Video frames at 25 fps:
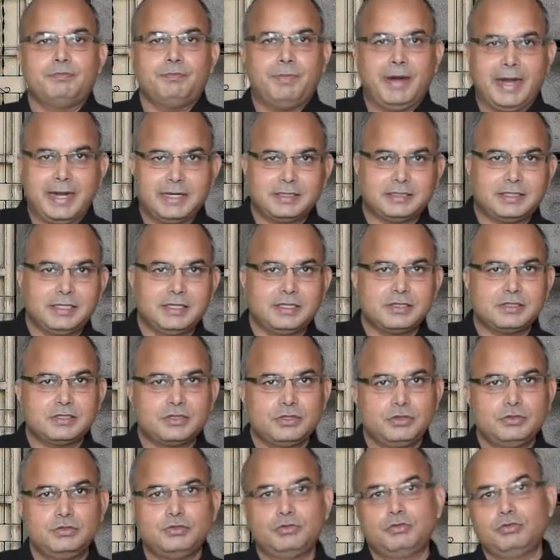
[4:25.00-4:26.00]
bad
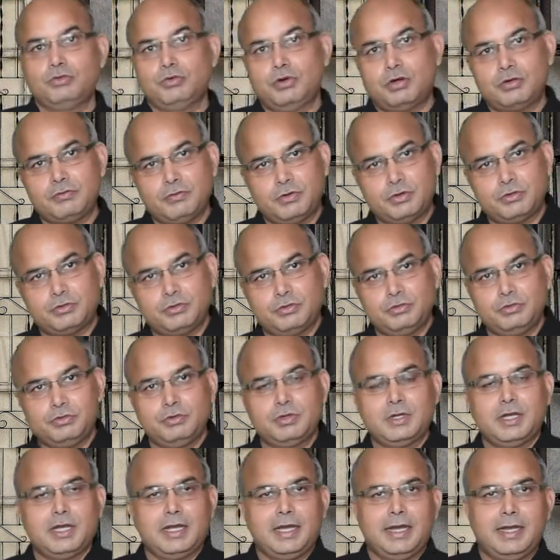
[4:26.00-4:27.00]
things you do not want to
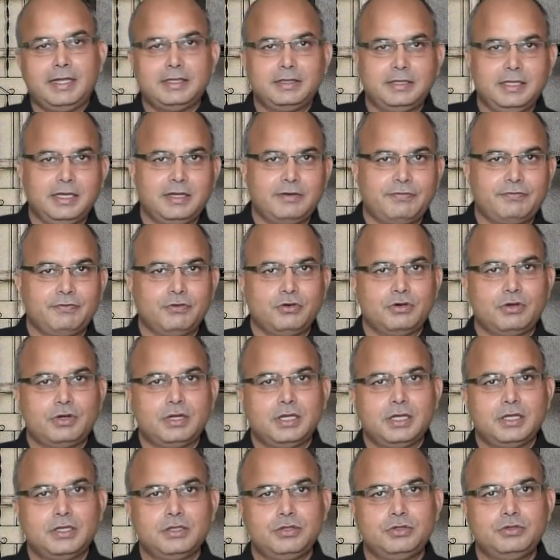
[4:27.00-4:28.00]
do, and
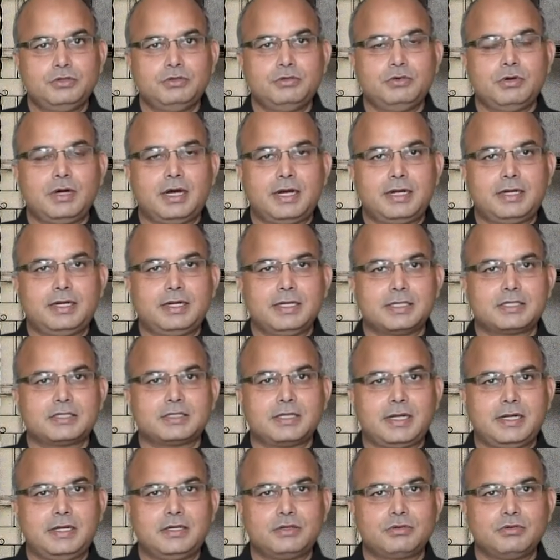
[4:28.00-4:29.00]
therefore you are
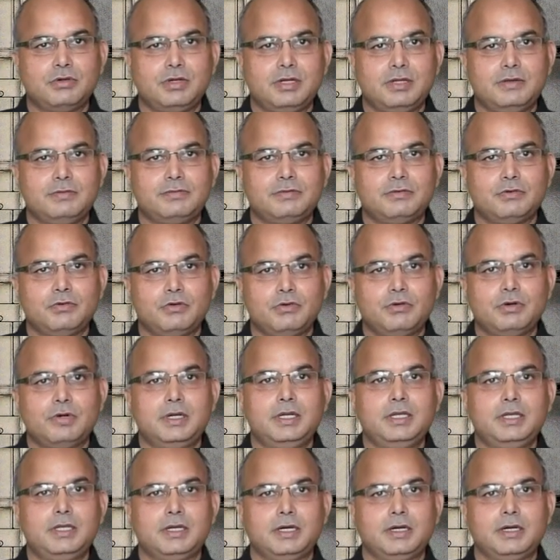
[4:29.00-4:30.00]
destined to live
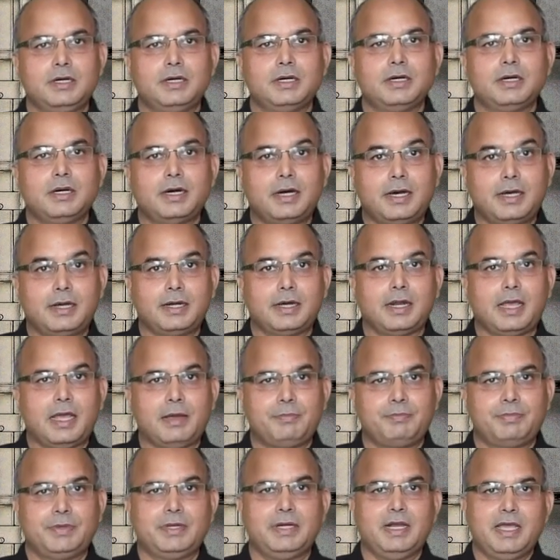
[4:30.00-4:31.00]
only an
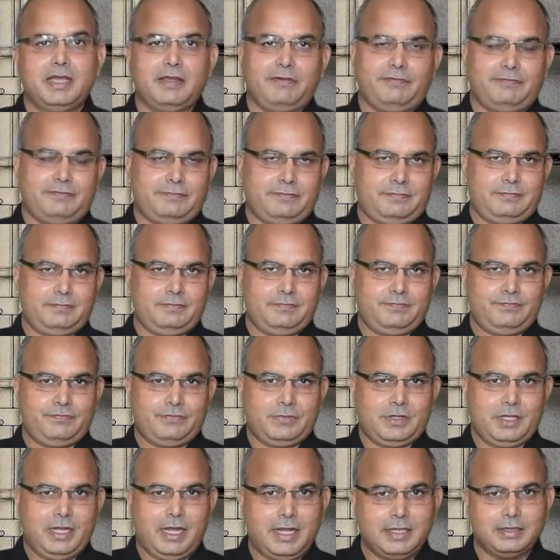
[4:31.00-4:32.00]
unhappy life.
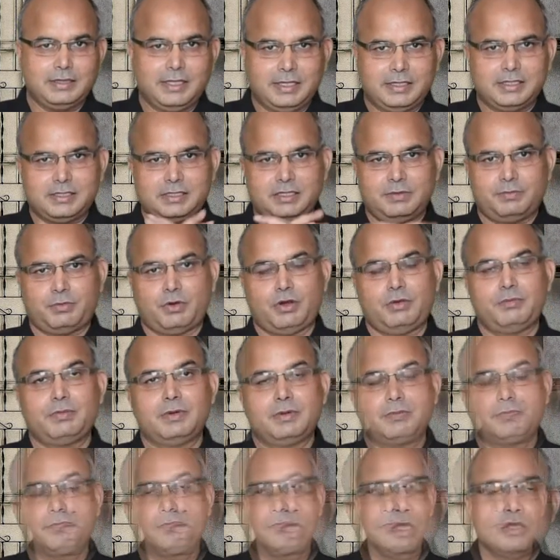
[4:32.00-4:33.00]
And that is the
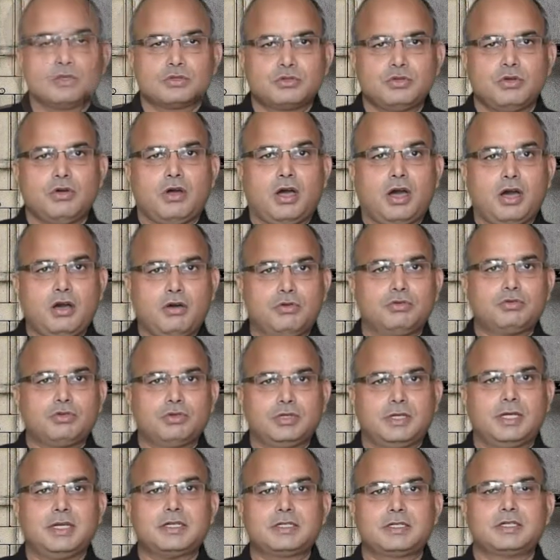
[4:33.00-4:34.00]
problem. So how
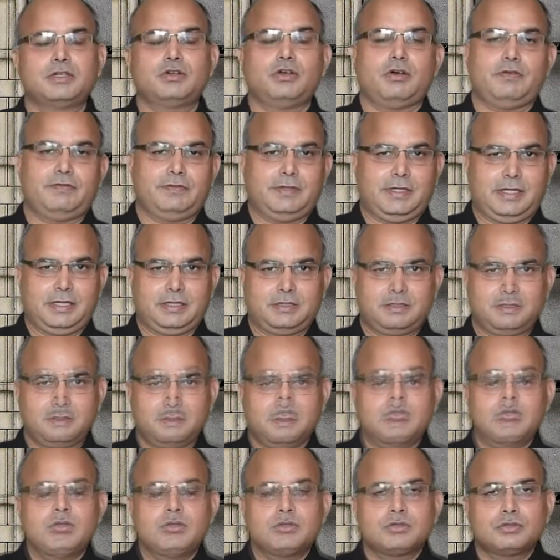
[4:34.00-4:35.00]
to get rid of that?
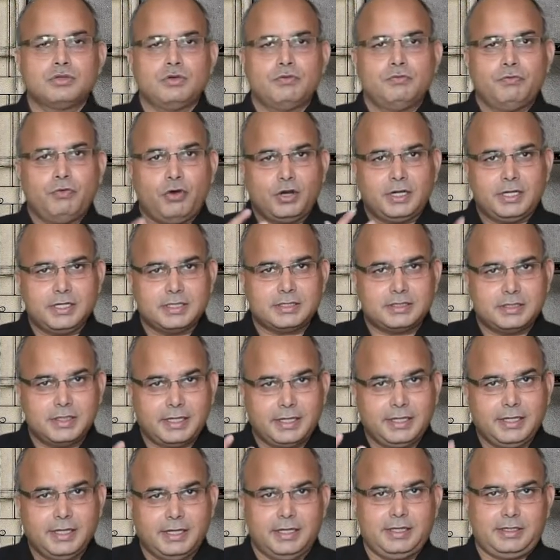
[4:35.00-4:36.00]
So what is
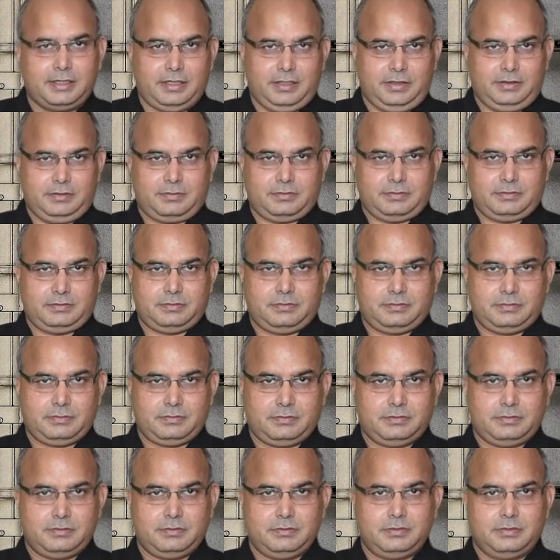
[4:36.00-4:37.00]
the reality?
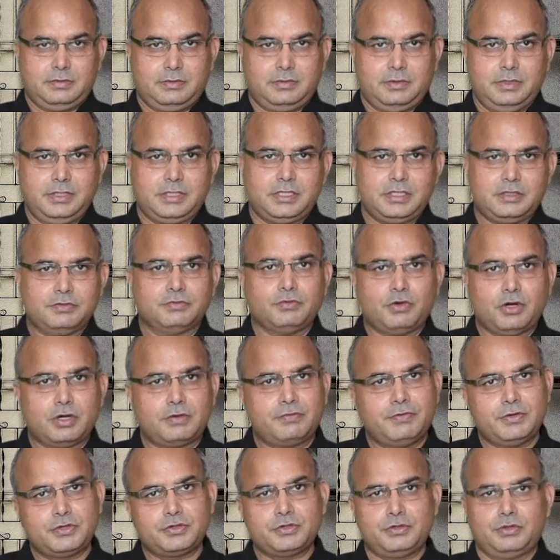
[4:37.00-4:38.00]
This is
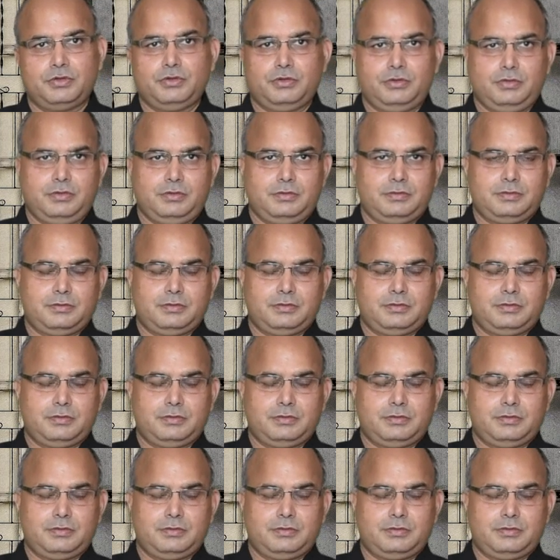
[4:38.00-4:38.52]
what we should know.